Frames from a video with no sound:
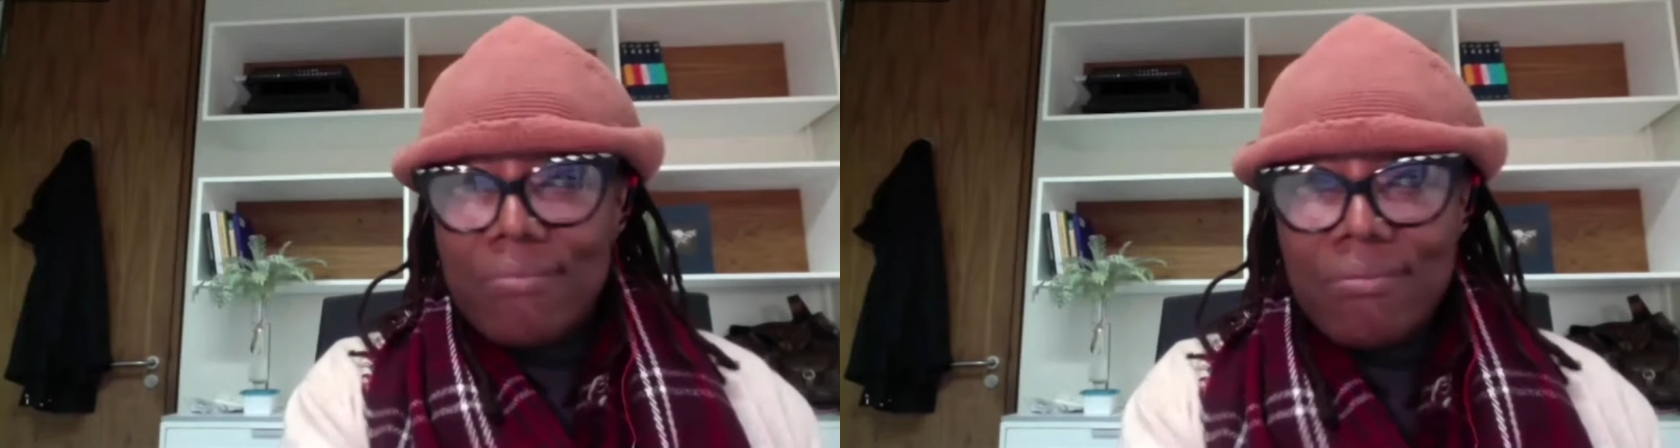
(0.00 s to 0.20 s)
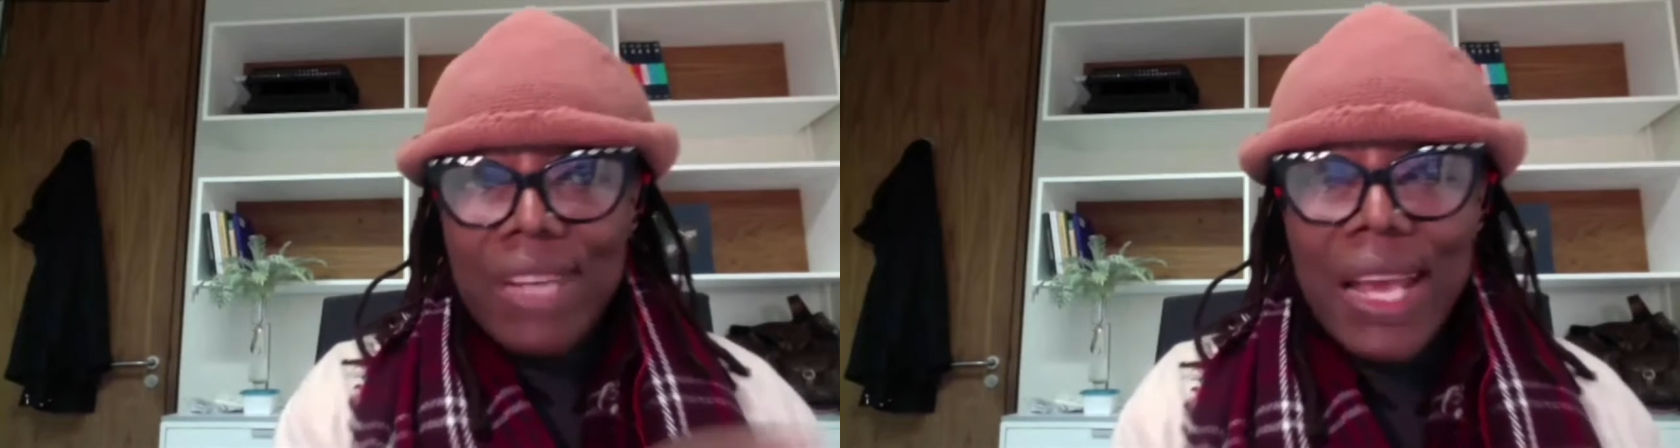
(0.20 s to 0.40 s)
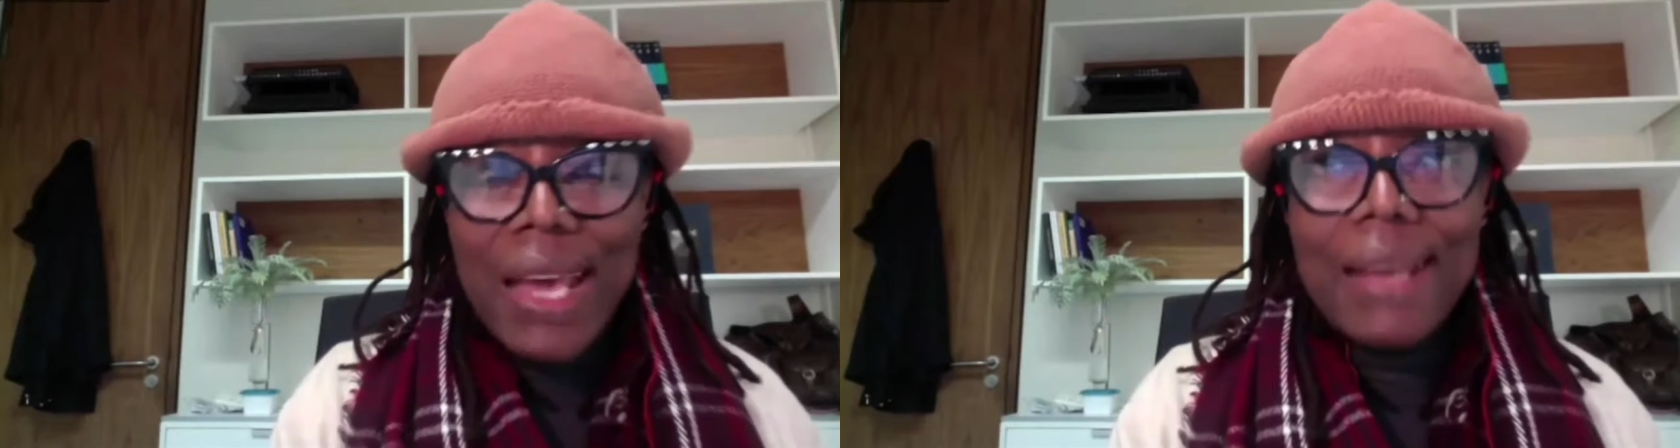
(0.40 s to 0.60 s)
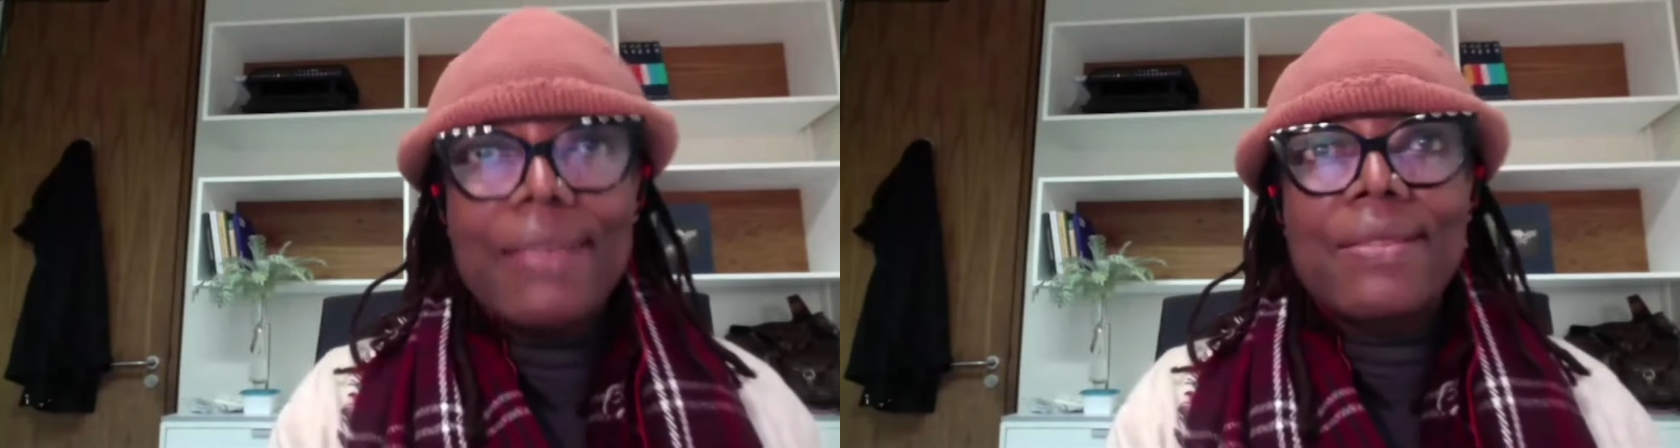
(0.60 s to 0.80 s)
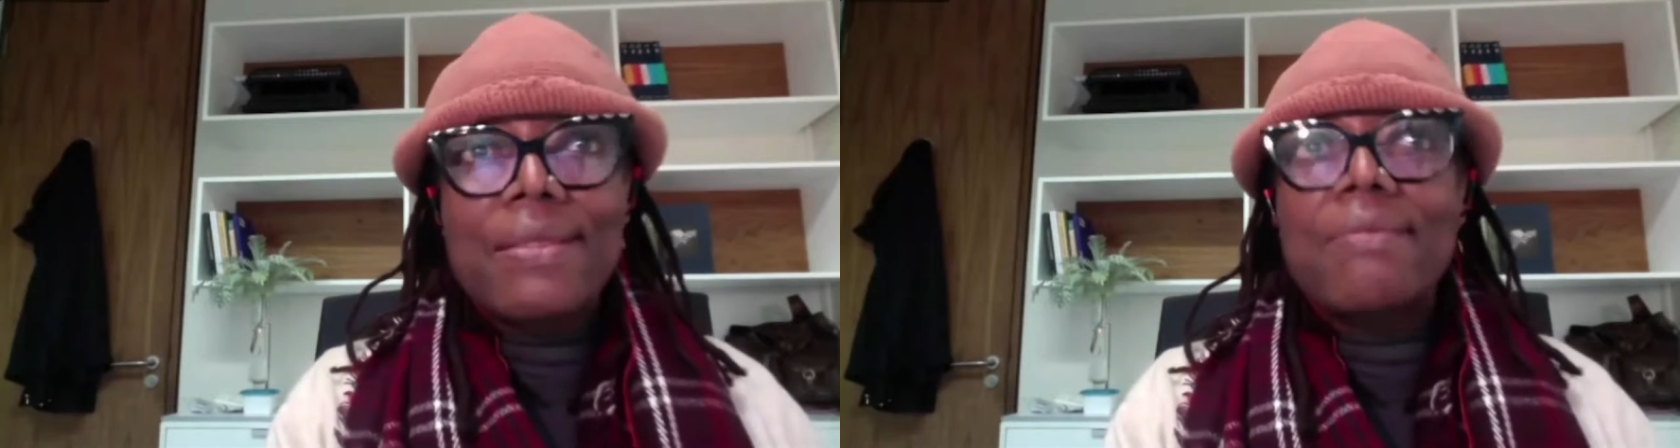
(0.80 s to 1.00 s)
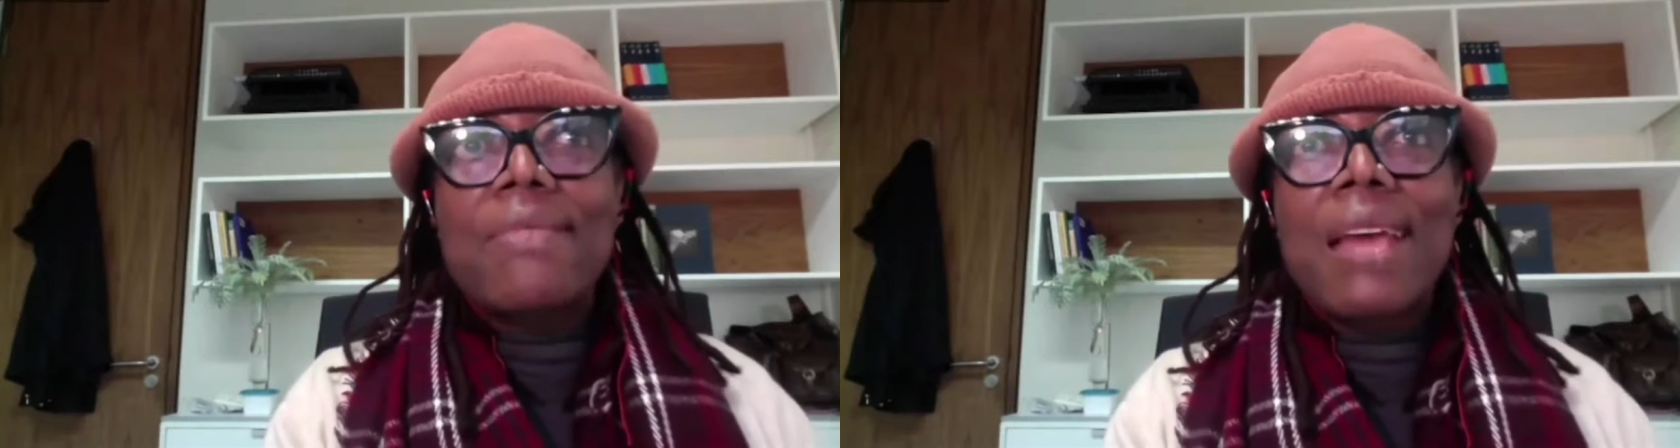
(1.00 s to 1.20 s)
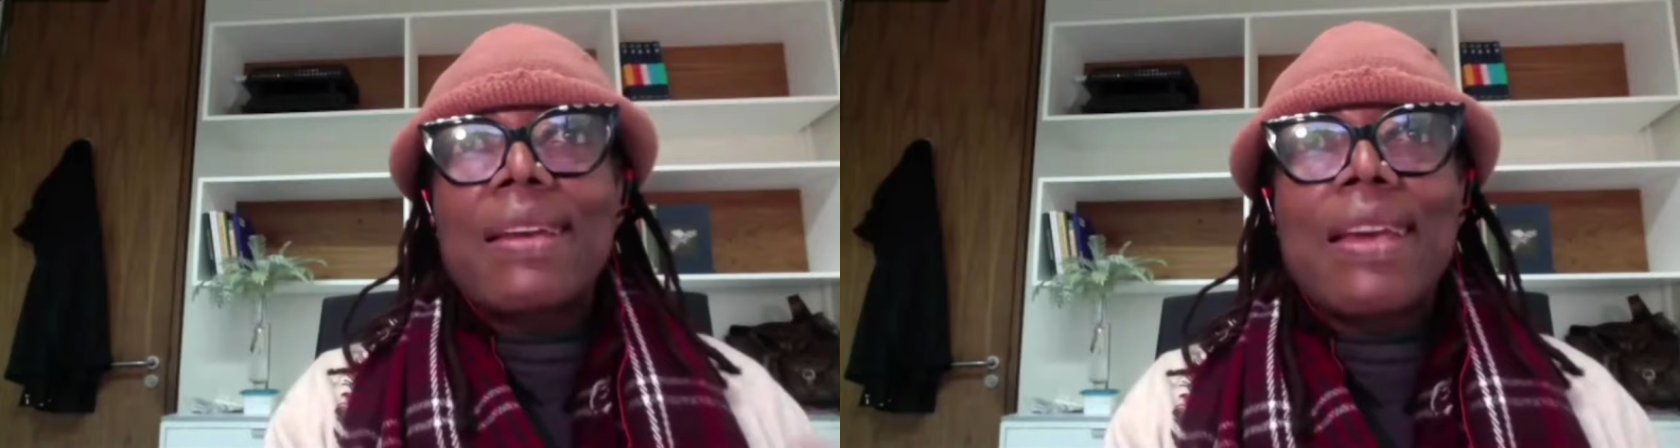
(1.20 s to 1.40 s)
lands and that